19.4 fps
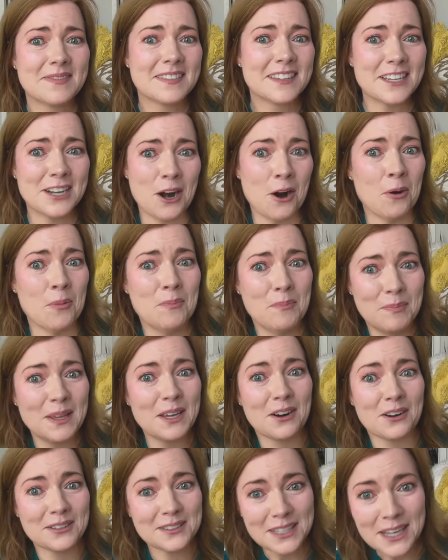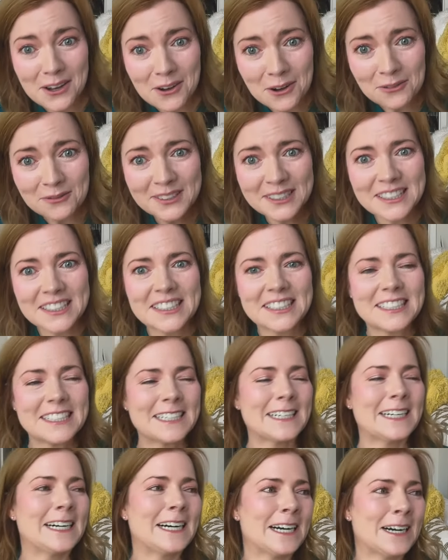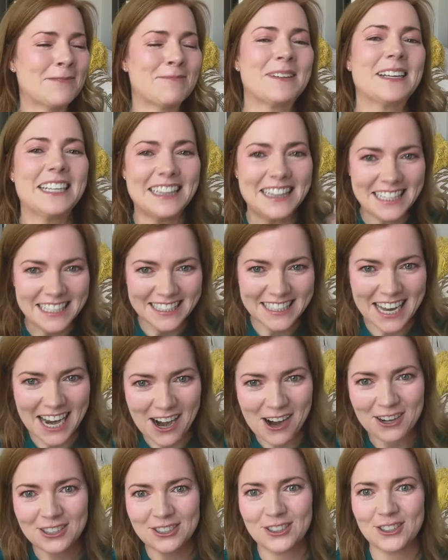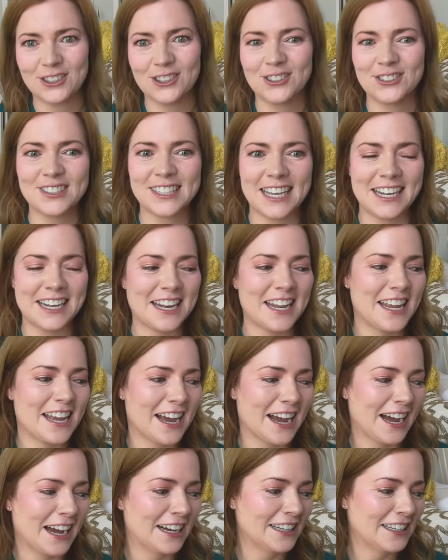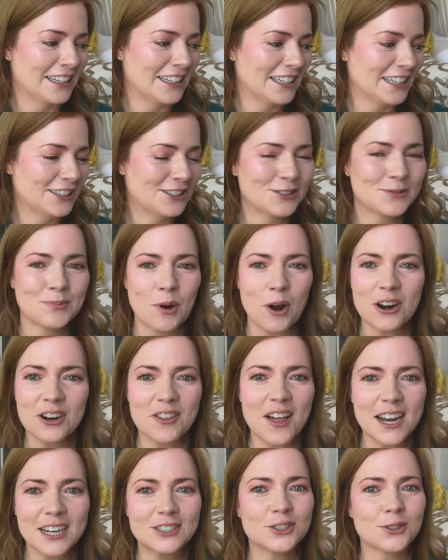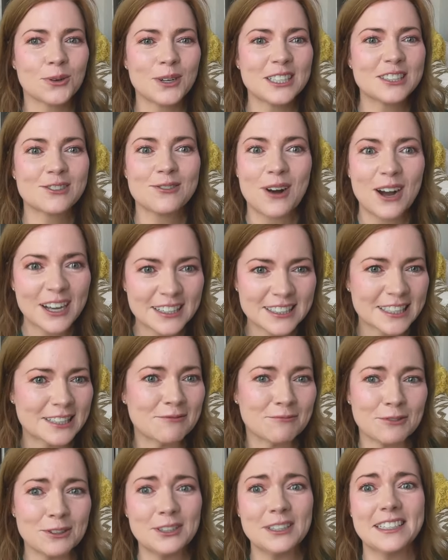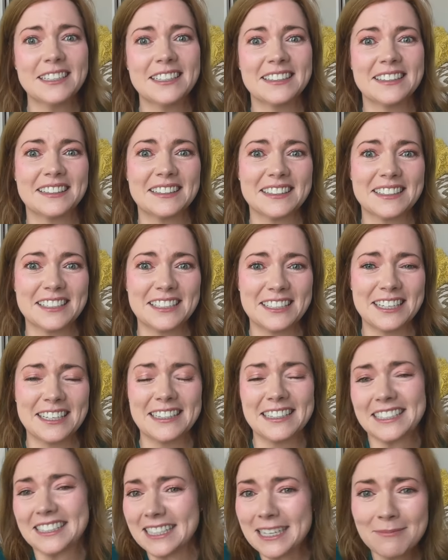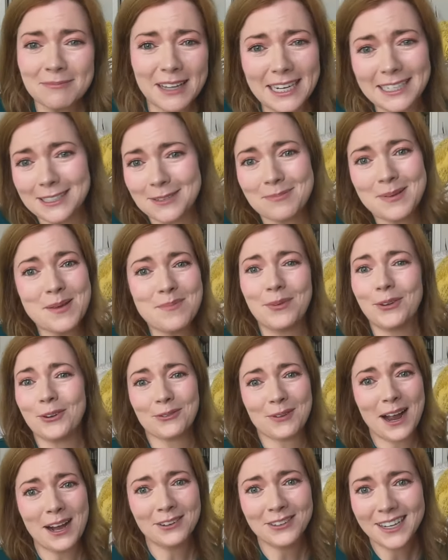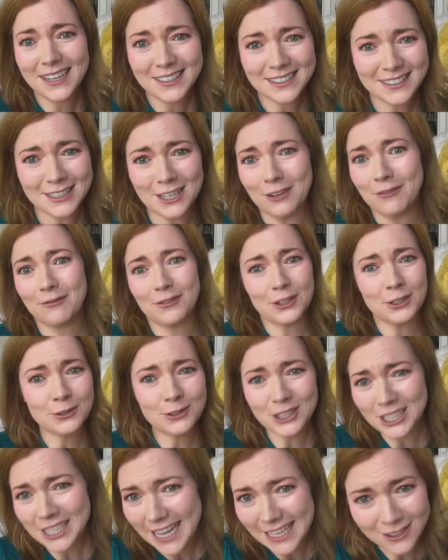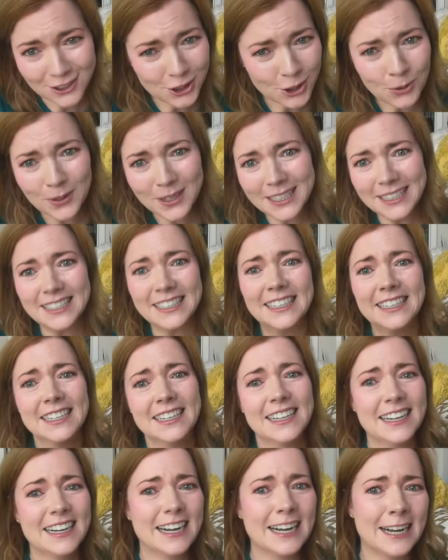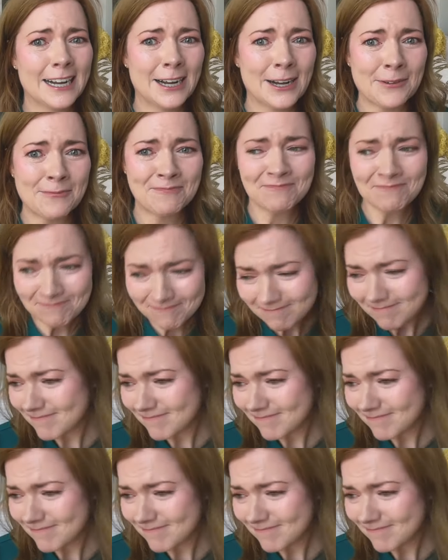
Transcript: you know, be ourselves um, in these characters. And uh, it just brought a lot of joy to us and really, it seemed like to people around us confusion and joy. Um,